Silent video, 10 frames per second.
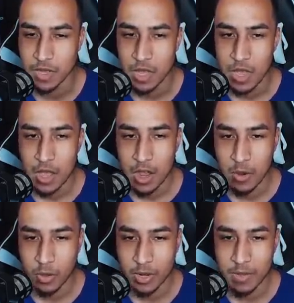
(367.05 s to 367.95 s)
We're going to
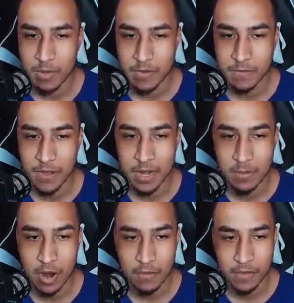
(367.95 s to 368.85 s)
be able to fight them off
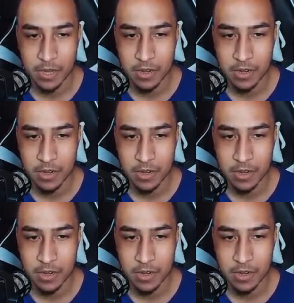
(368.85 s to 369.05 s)
here.